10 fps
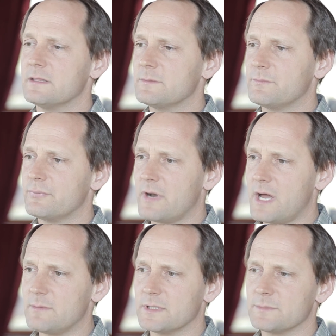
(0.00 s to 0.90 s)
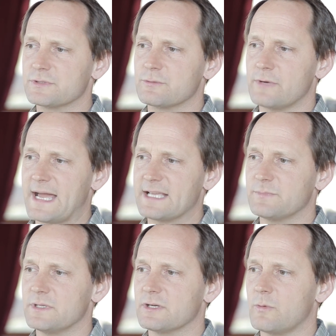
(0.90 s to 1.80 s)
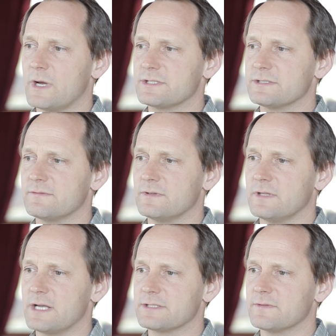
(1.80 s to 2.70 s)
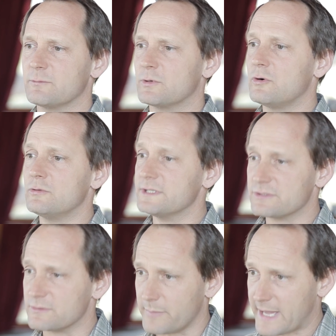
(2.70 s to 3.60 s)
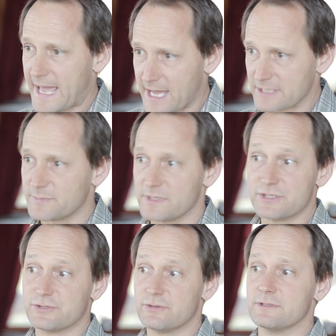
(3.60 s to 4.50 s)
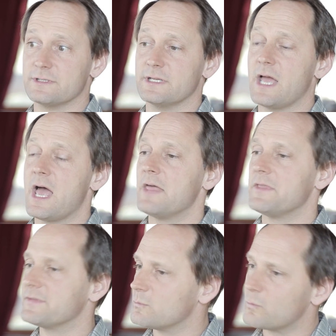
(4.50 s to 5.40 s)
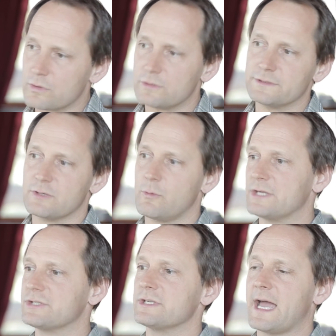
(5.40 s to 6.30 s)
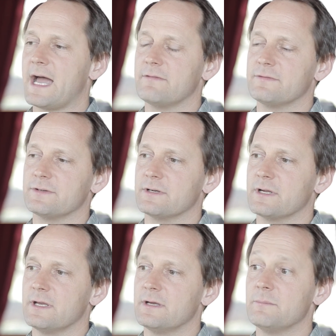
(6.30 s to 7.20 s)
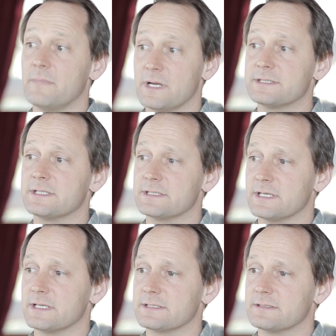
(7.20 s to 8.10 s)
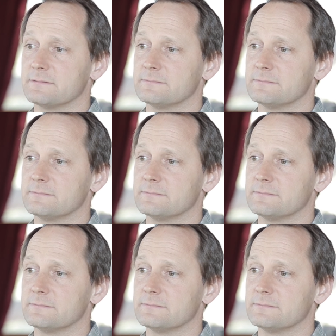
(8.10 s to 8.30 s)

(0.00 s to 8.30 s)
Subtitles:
The problems grasping the questions of philosophy were only surpassed by the certainty that the world it questioned after must exist.